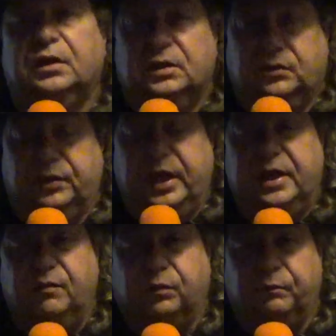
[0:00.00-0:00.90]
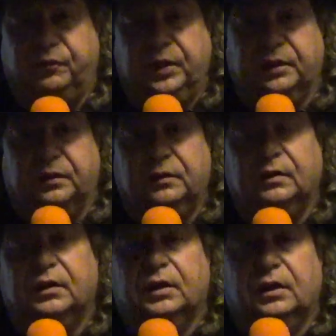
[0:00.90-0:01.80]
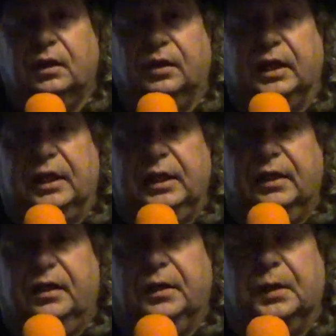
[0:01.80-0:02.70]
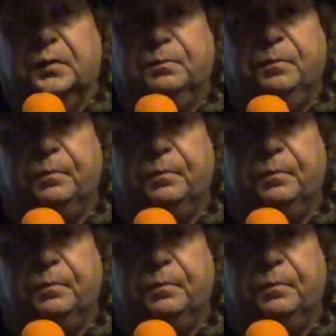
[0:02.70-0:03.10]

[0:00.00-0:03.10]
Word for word: it's created from fear, okay? Um,